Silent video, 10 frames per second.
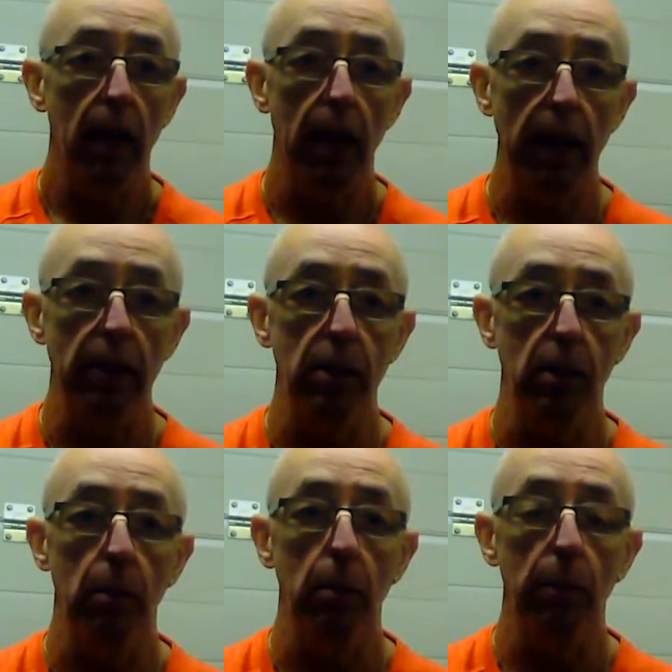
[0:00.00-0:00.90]

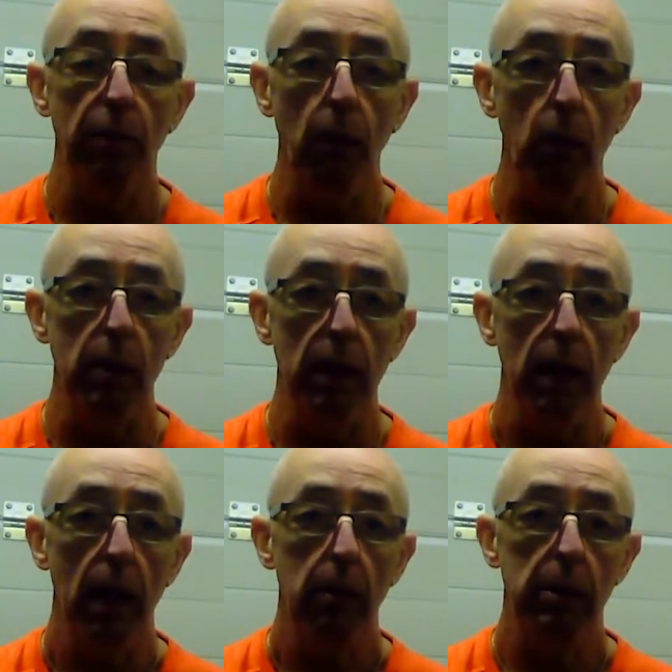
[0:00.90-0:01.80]
Into 40,
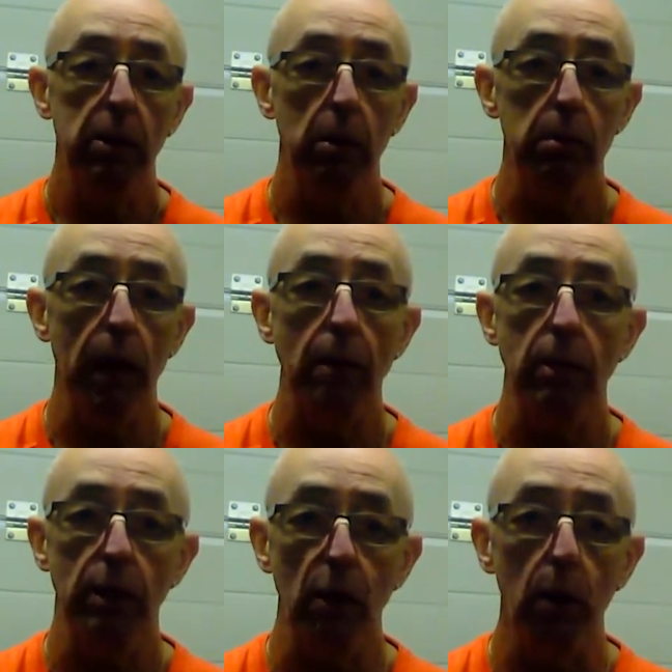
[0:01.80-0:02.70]
which comes out
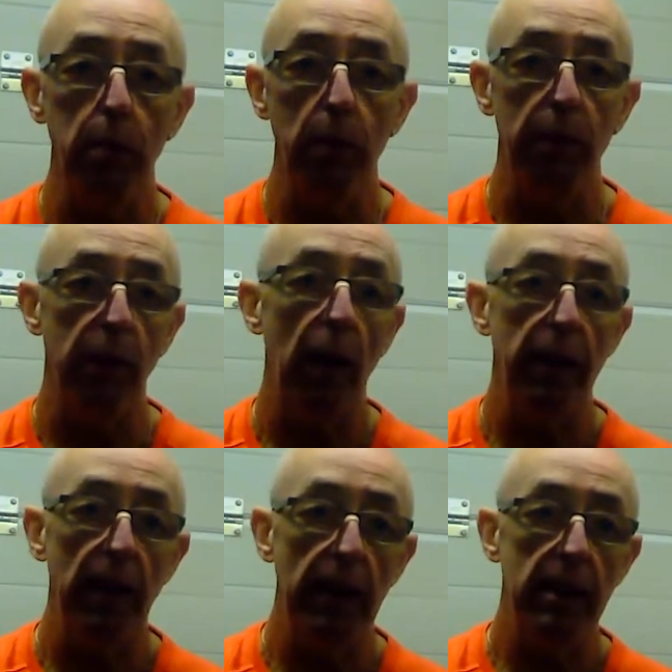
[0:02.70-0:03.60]
at
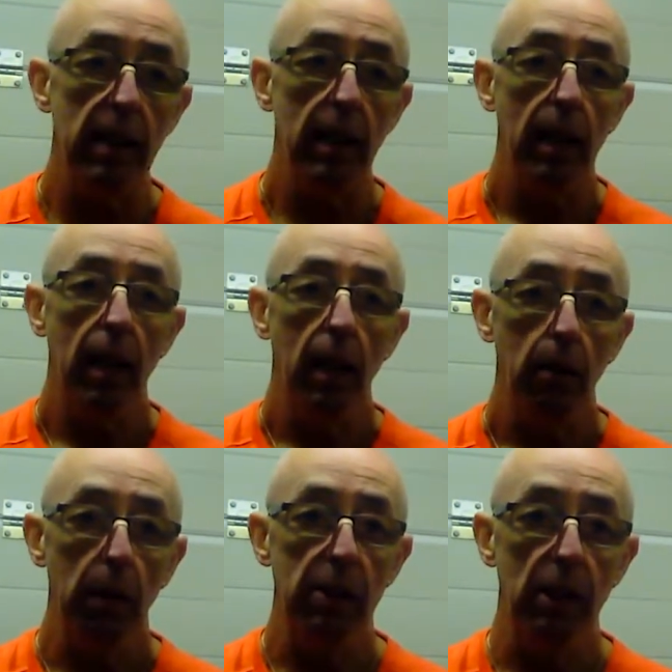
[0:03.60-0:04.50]
0.58,
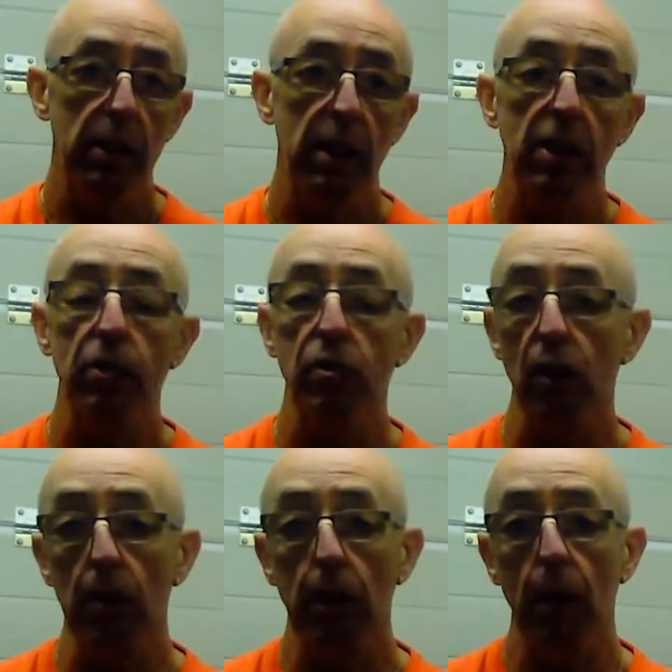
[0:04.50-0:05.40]
which is
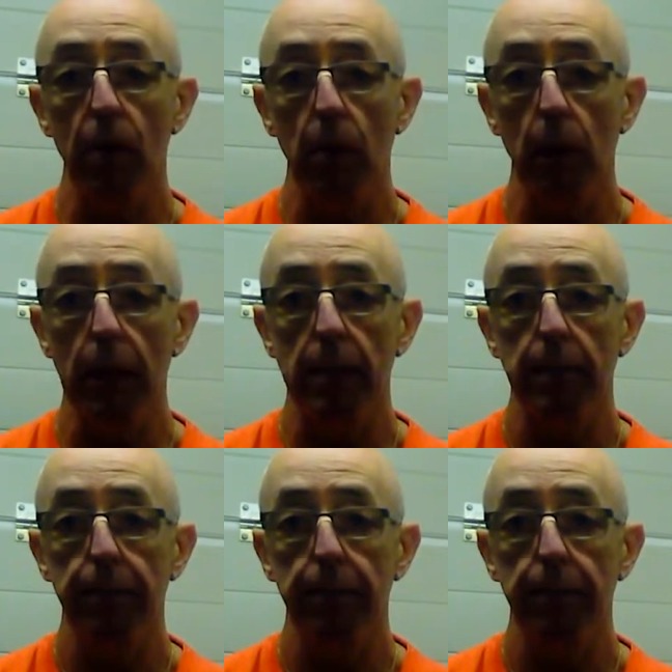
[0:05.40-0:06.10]
extremely overweight.